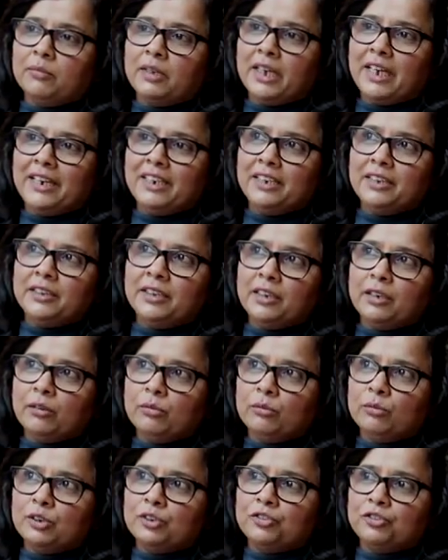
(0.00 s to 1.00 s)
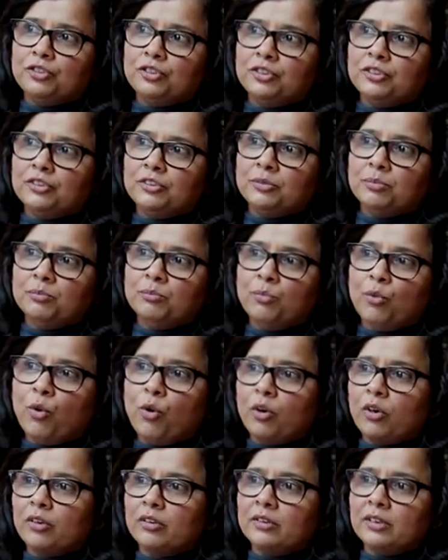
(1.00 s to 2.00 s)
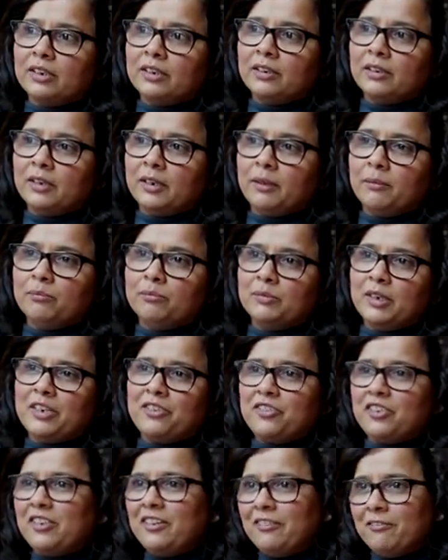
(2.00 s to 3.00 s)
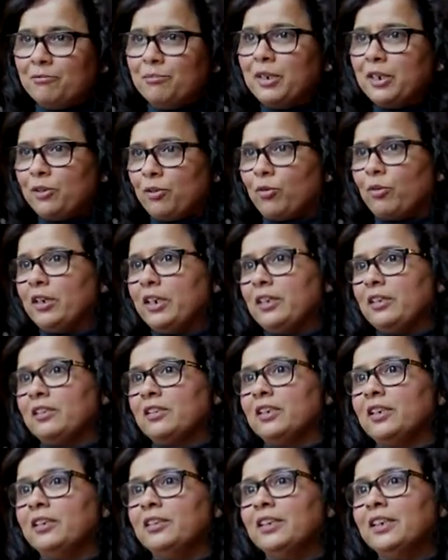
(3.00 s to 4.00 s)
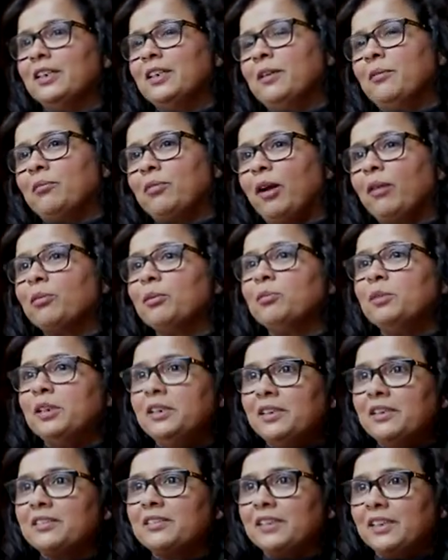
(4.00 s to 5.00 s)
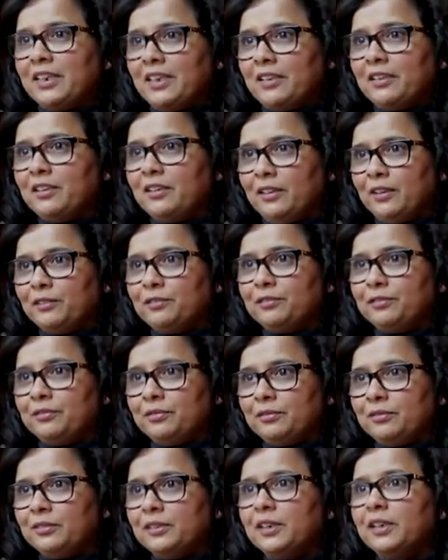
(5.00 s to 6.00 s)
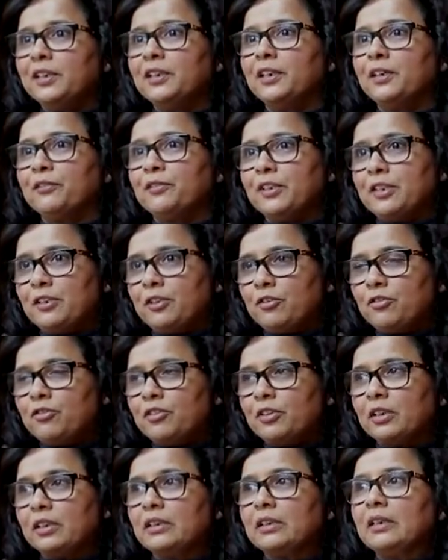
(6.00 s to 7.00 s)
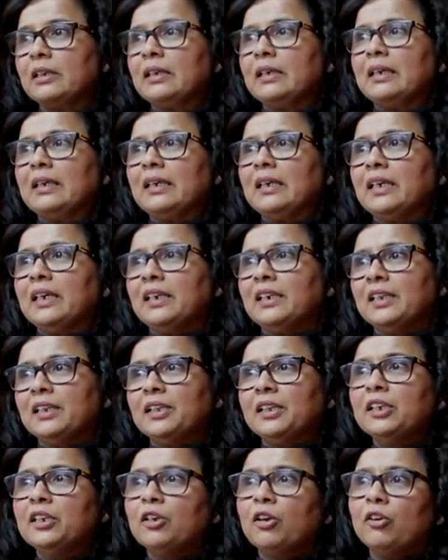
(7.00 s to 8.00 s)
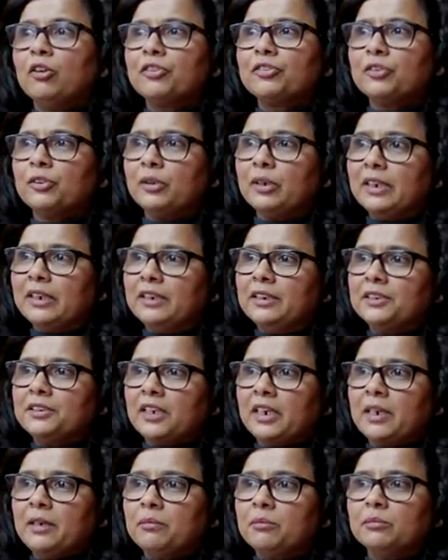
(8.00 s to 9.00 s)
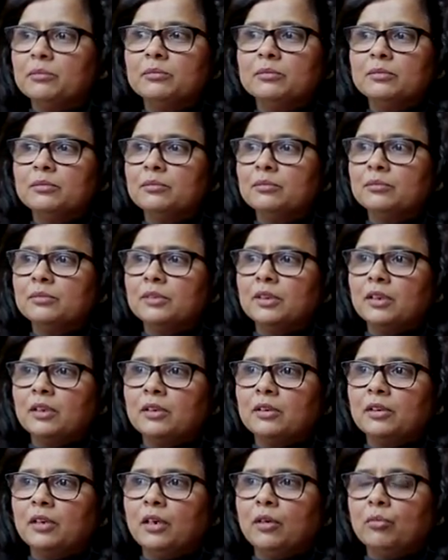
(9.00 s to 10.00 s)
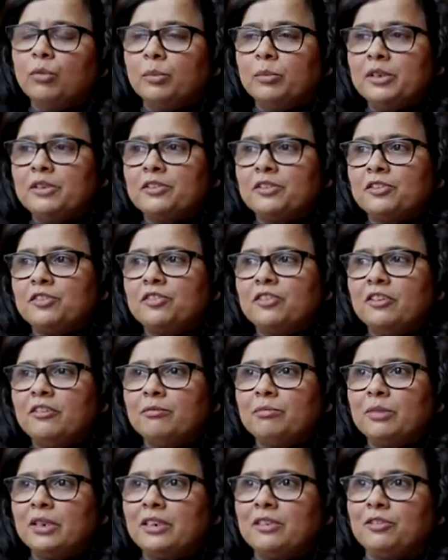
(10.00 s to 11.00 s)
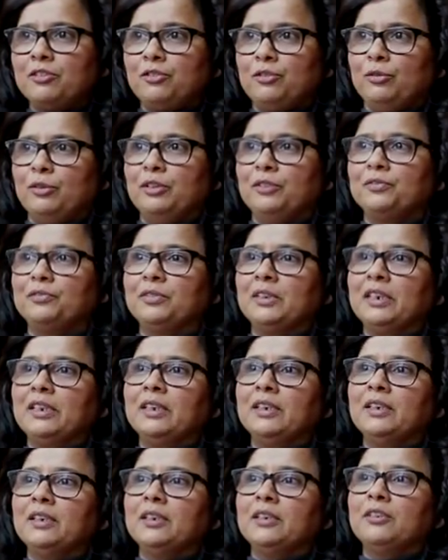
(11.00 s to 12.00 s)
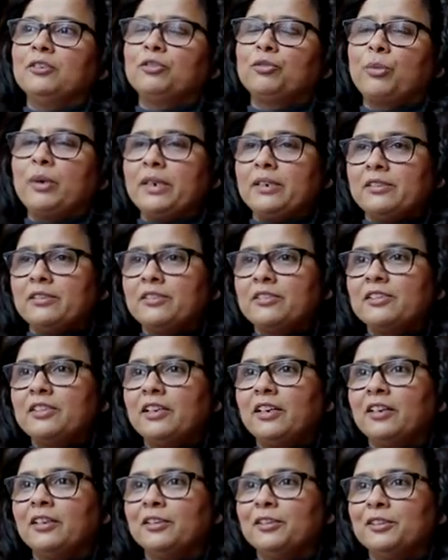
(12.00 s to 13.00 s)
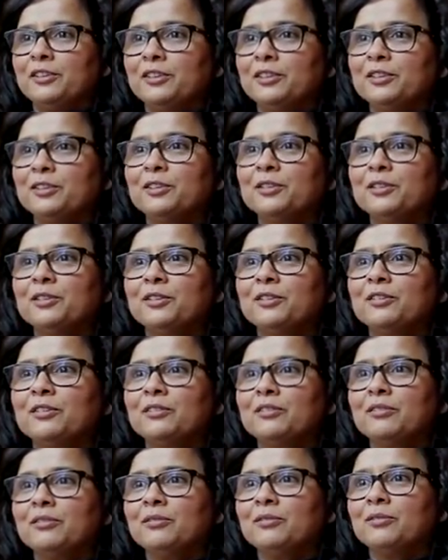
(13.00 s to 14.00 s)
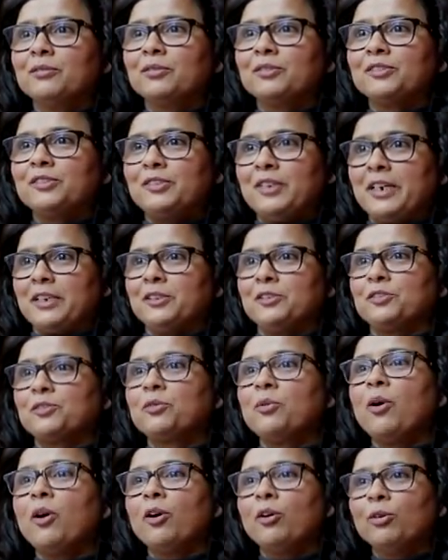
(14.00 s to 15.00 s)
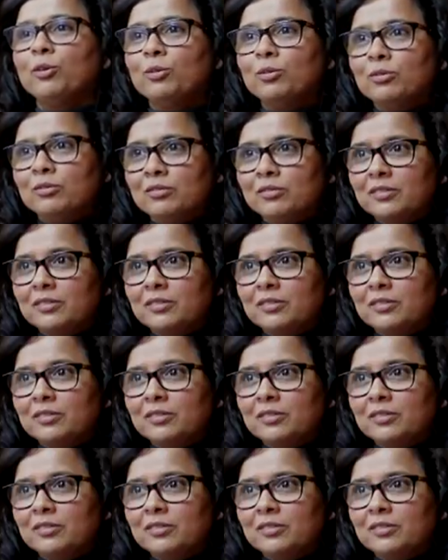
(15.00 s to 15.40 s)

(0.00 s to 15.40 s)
Anything which is more achievement oriented probably doesn't get enough attention. And I think it also, anytime a woman's achievement sort of threatens the status quo,